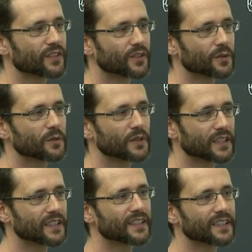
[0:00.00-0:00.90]
So,
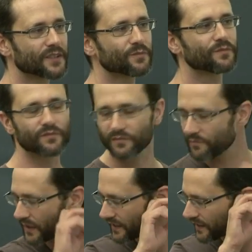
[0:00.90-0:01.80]
uh,
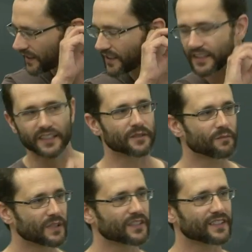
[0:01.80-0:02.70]
but uh,
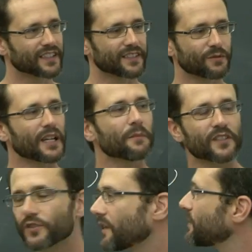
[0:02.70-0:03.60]
but yeah, the way I'm
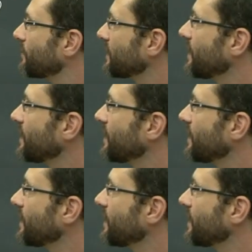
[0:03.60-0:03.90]
describing right